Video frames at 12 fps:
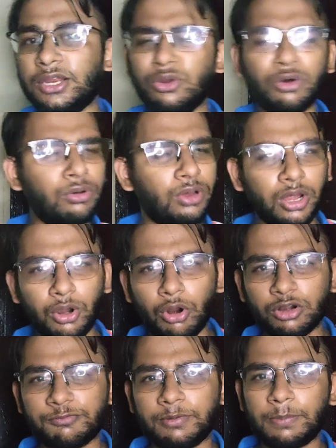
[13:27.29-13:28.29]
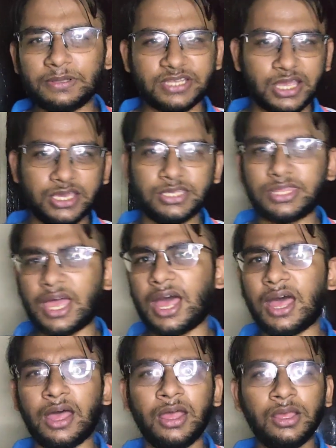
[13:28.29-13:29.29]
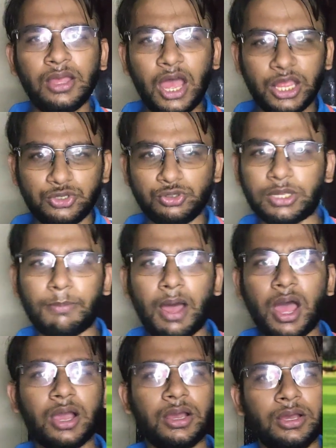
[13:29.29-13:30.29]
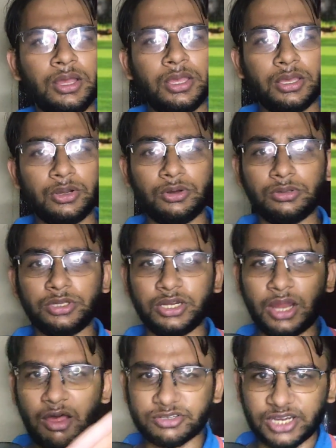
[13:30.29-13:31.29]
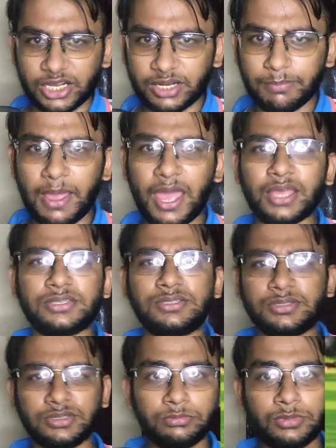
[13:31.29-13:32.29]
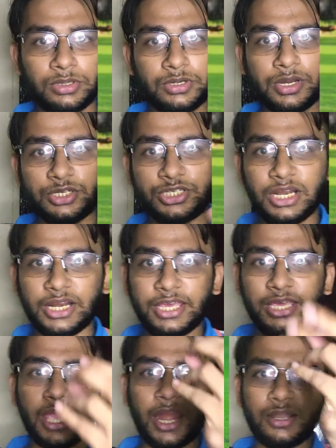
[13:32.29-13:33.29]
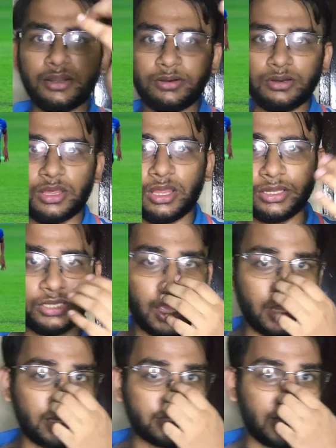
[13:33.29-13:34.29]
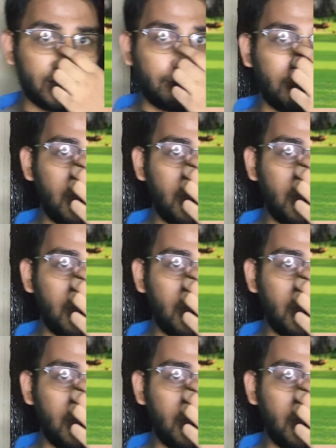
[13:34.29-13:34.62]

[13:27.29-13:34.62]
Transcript: A lot of people, Sangeeta, Anjutamang, our centre backs, Shilki and the other centre